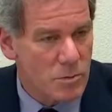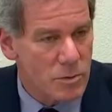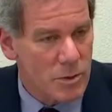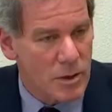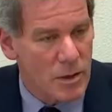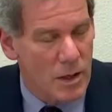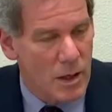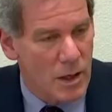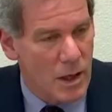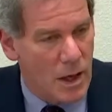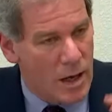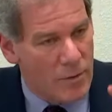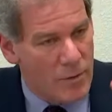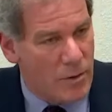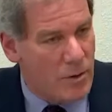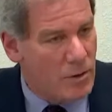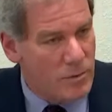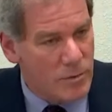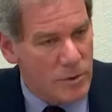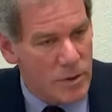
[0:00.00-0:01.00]
But I've
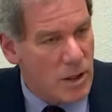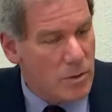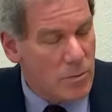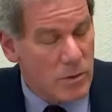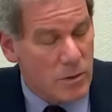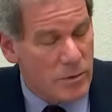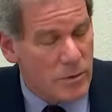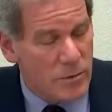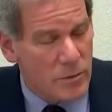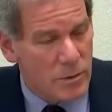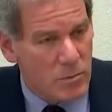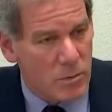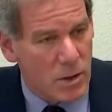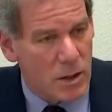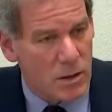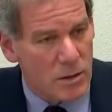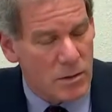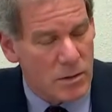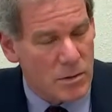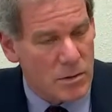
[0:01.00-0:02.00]
heard of a number of different
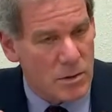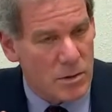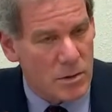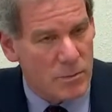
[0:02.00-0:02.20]
models,